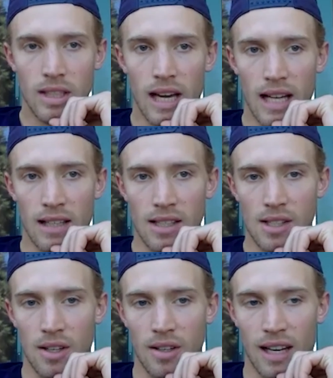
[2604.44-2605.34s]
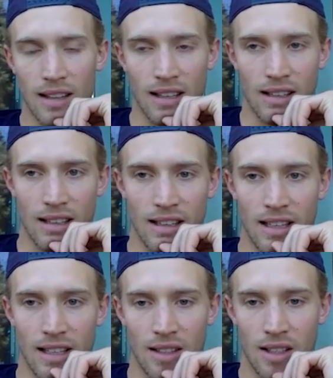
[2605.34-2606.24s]
Yeah, I think so. I think,
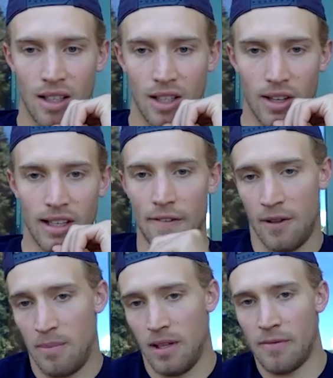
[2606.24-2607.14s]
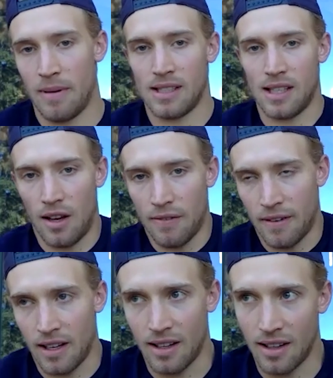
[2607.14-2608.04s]
I definitely believe in myself,
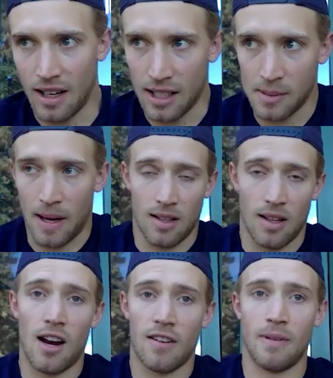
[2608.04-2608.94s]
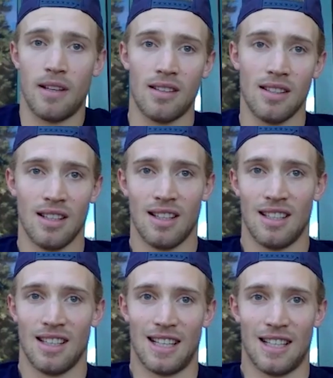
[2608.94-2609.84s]
and I expect a lot of me
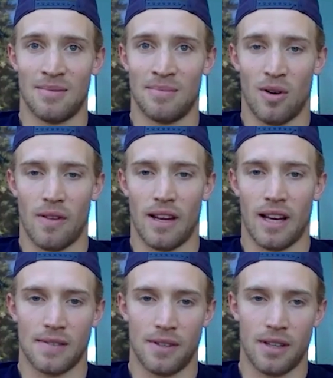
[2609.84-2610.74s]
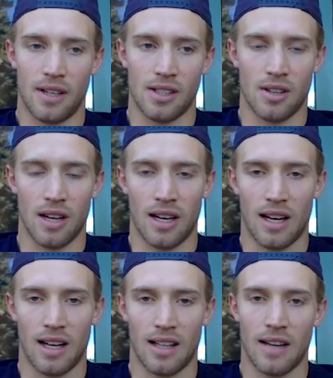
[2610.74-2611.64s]
over the next few years. So I
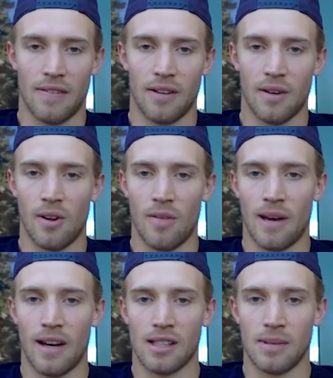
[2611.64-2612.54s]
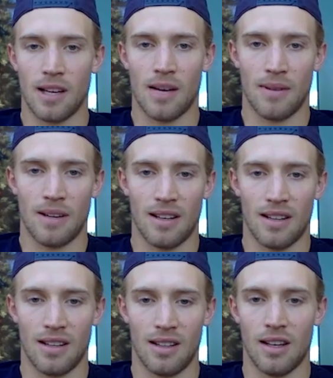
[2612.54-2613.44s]
definitely a goal of mine is to become
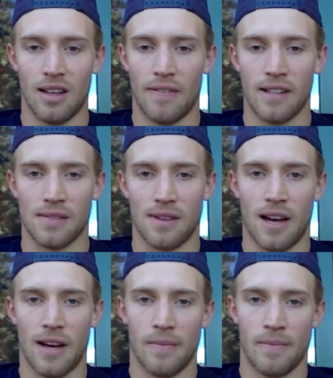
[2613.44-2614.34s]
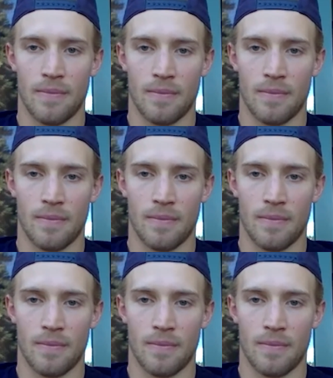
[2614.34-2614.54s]
a lead offensive guy.